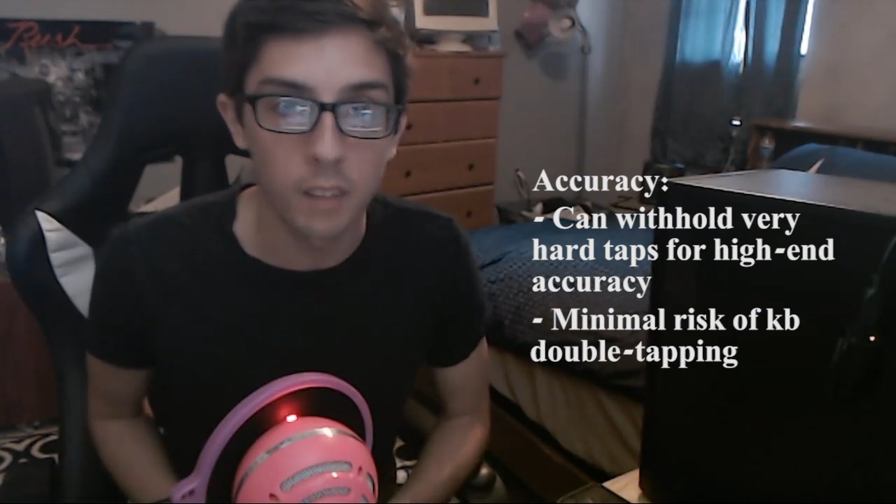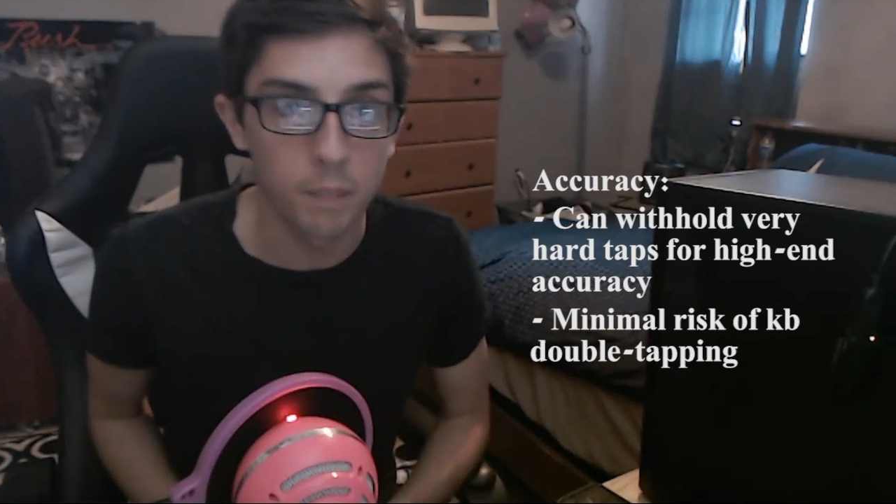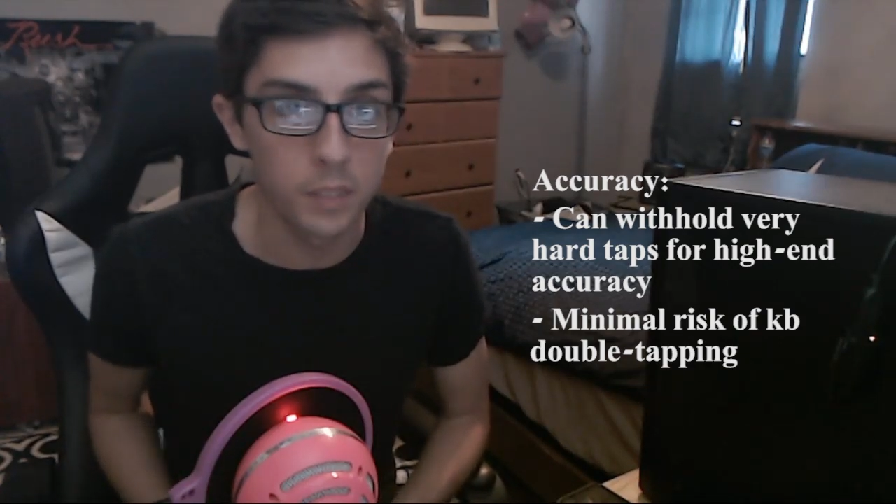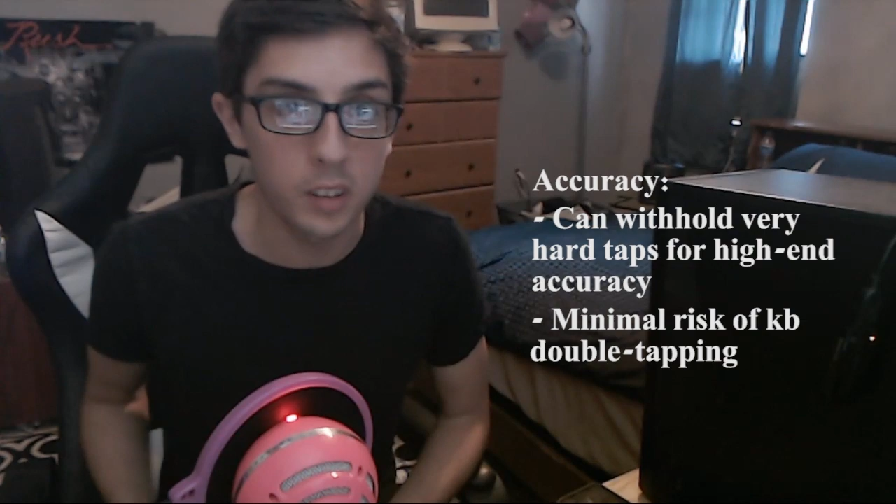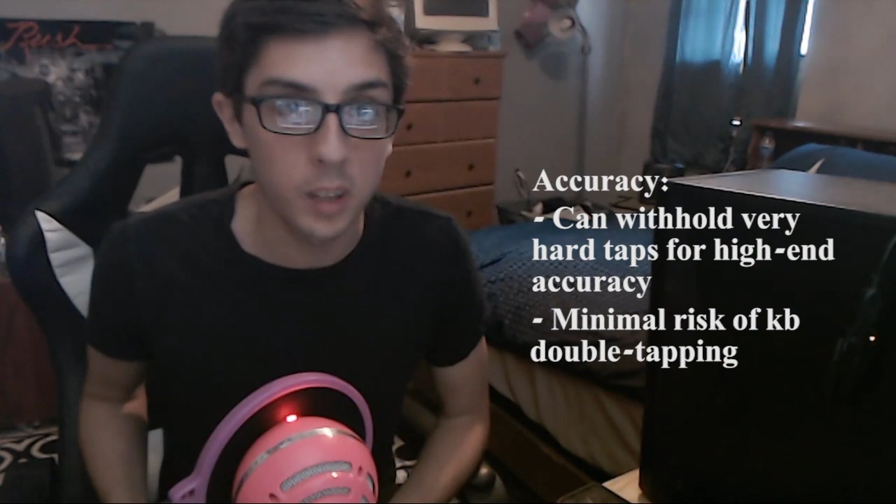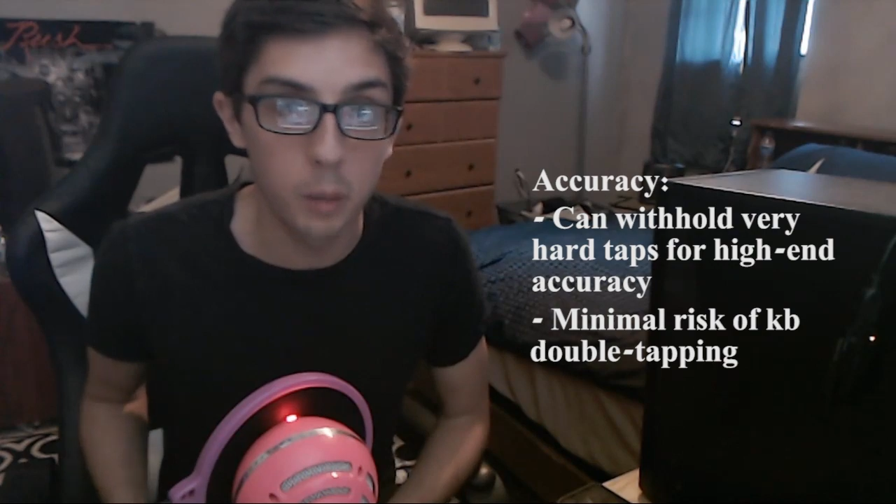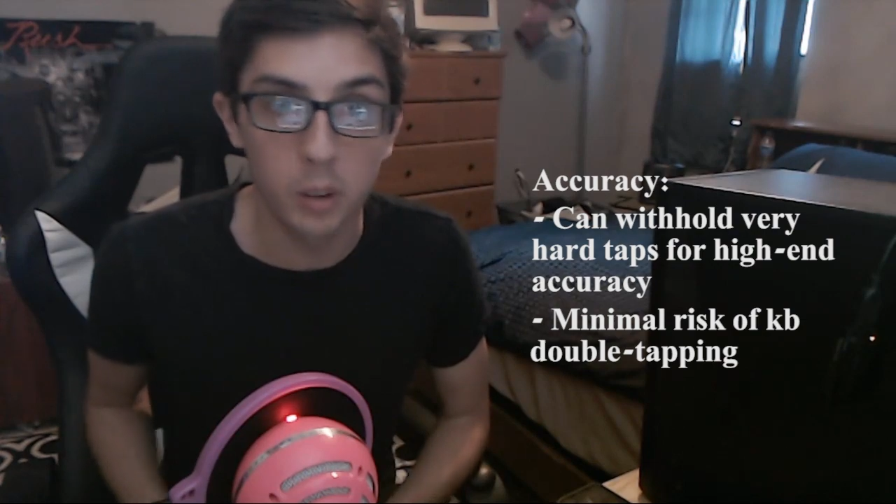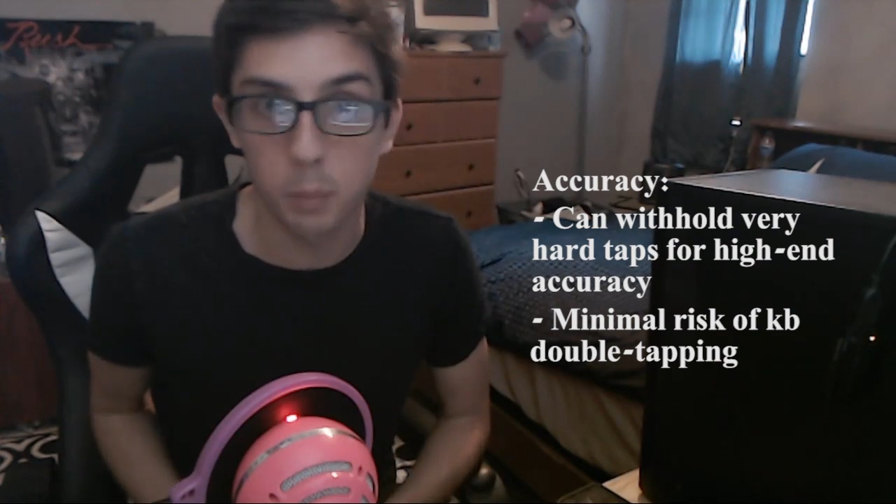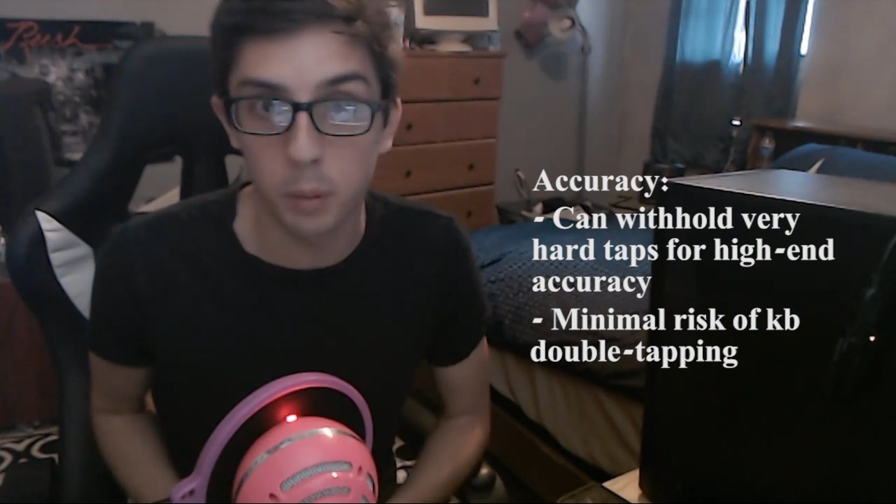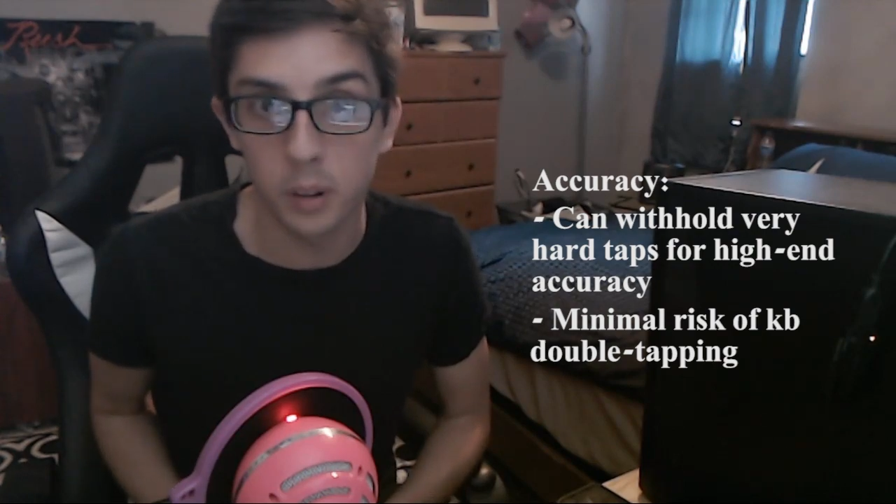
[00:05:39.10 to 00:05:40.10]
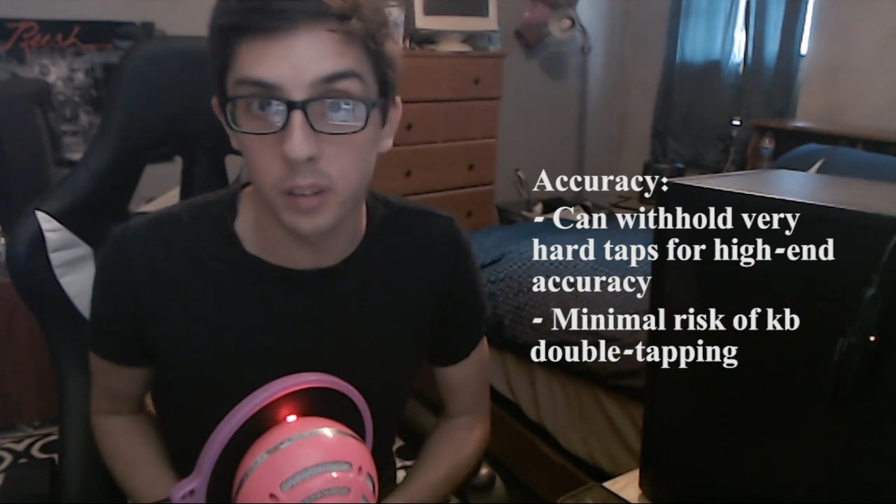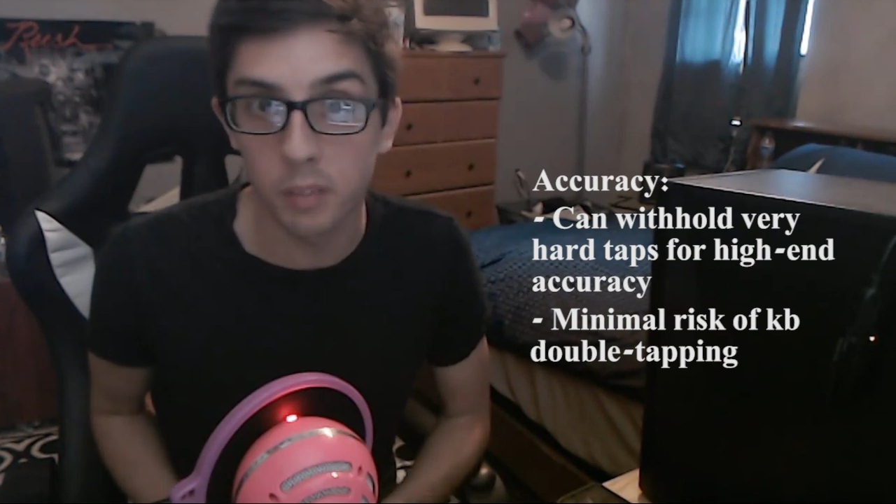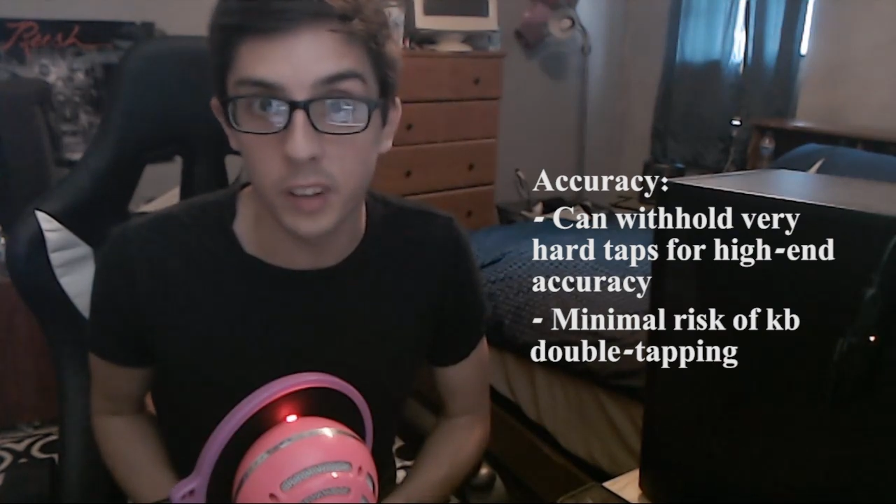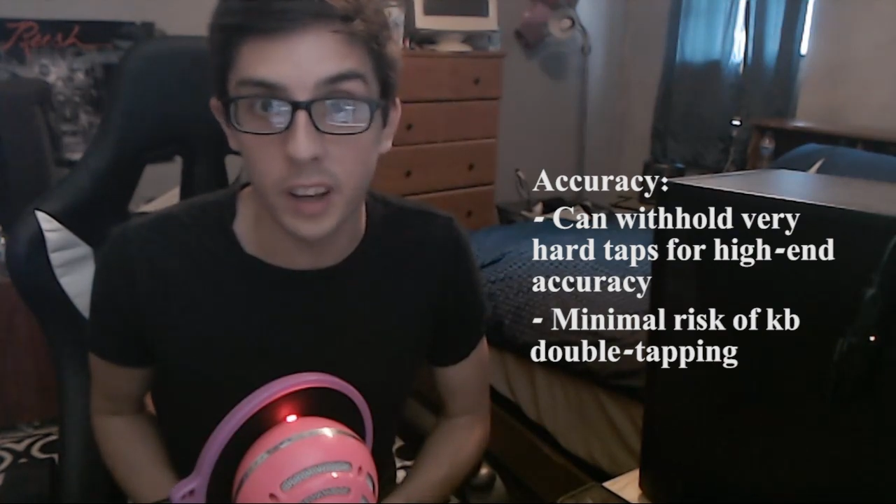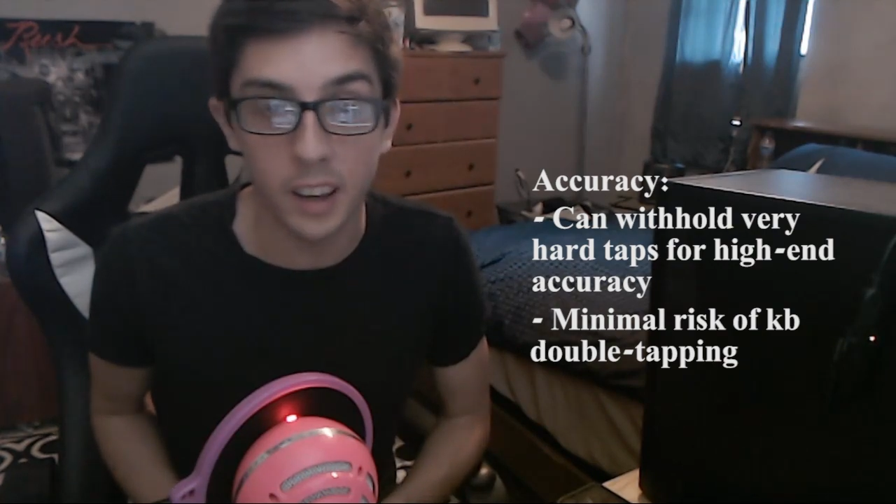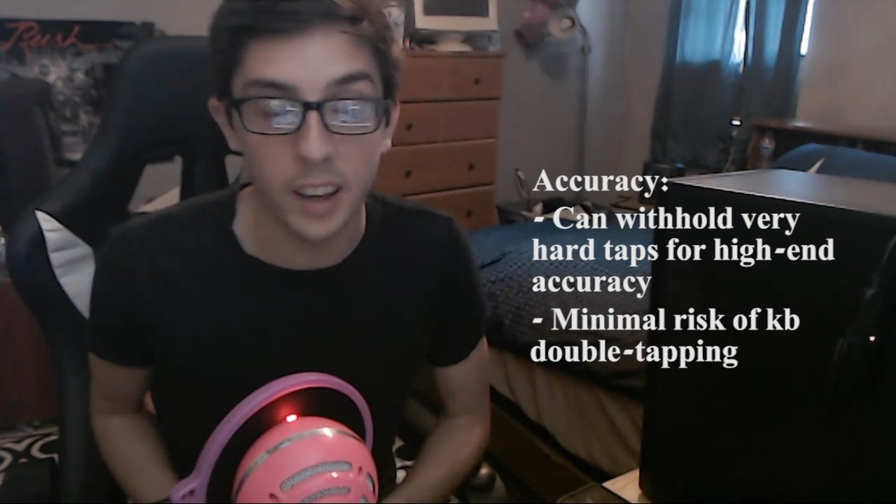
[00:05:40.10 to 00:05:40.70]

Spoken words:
This keyboard is pretty good for that,